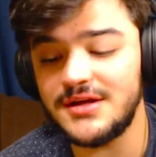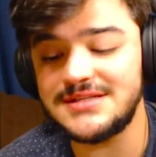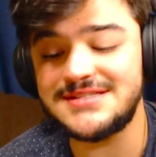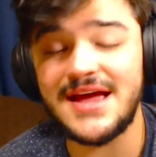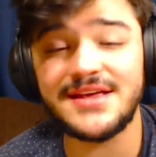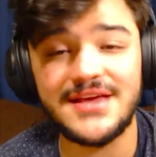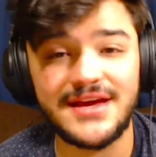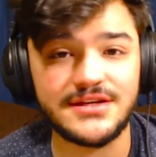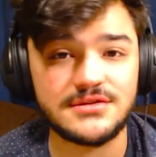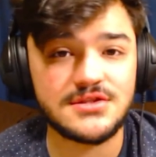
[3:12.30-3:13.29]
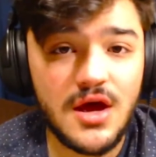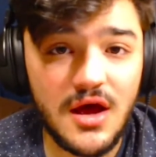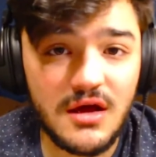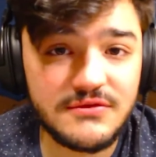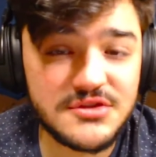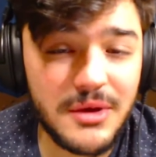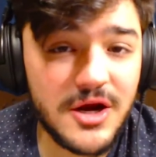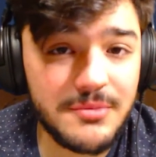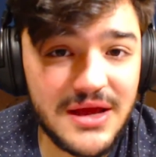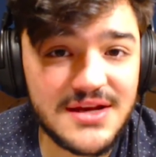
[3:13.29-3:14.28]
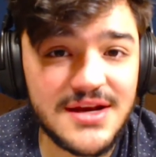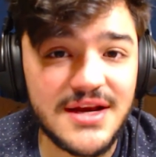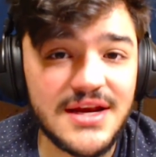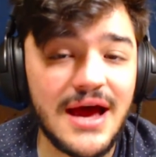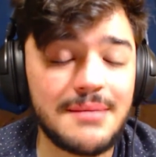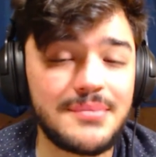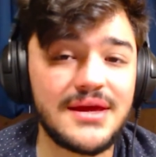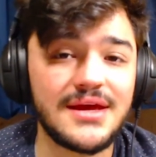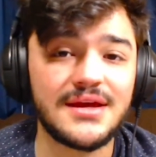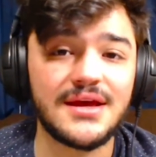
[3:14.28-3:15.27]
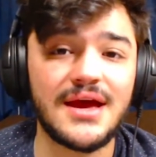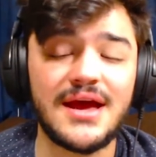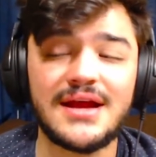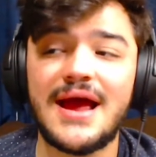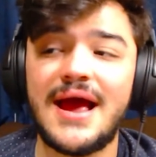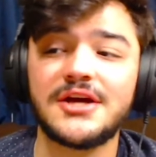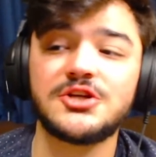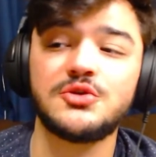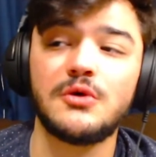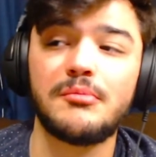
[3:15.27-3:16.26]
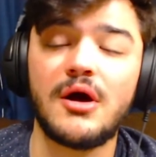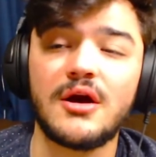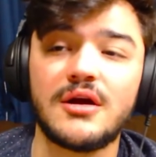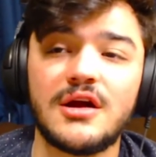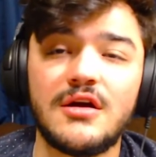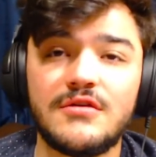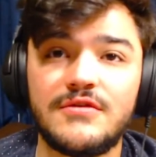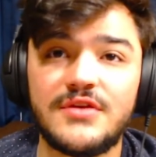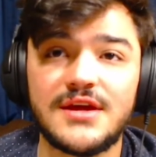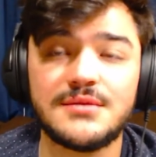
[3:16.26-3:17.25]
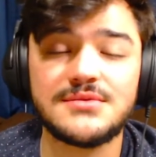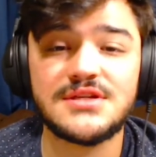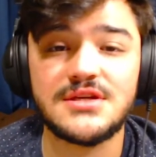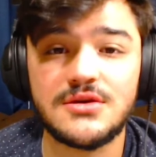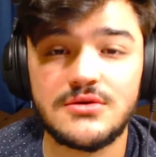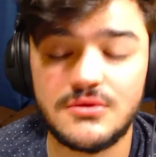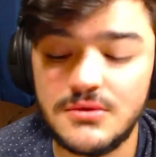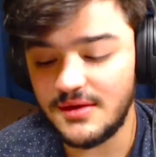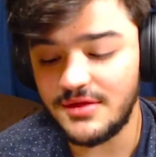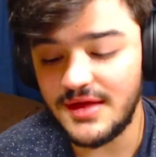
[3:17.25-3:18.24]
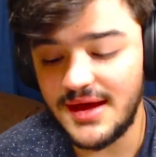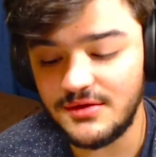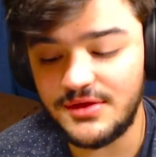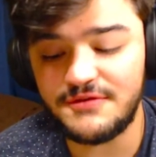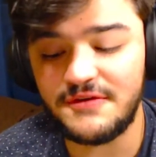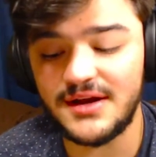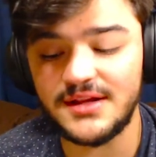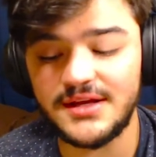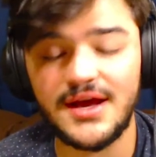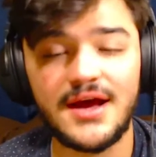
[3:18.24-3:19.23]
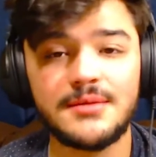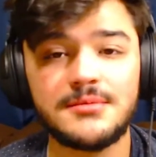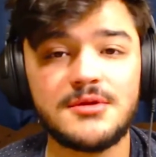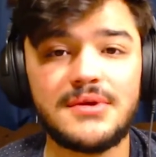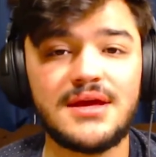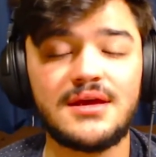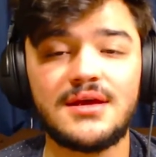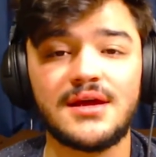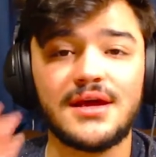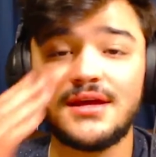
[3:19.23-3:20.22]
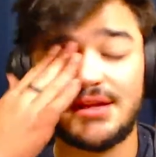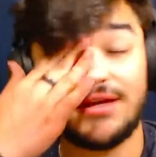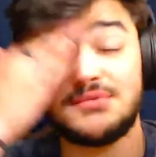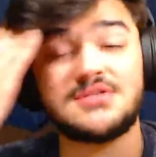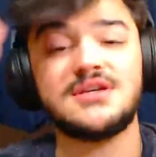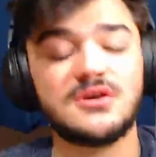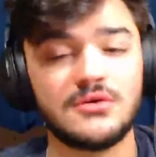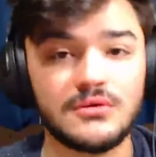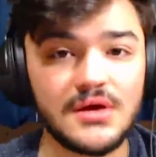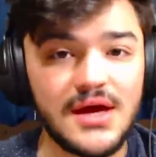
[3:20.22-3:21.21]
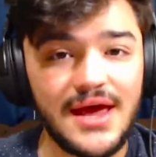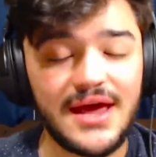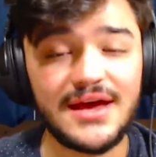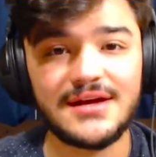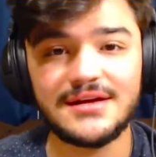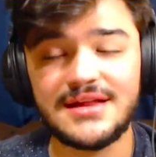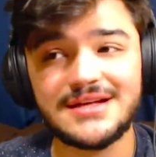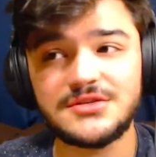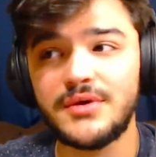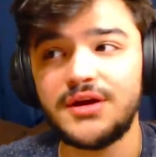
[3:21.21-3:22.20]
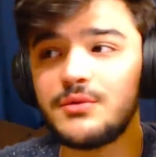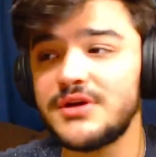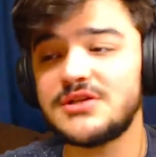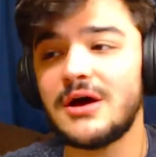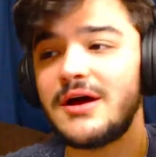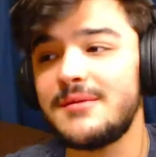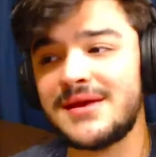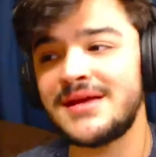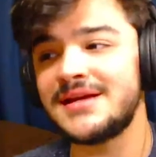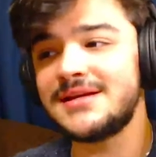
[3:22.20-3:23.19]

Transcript: decades of Spider Man not being an actual part of the MCU that they finally got him to be in the MCU. And that's when we saw him in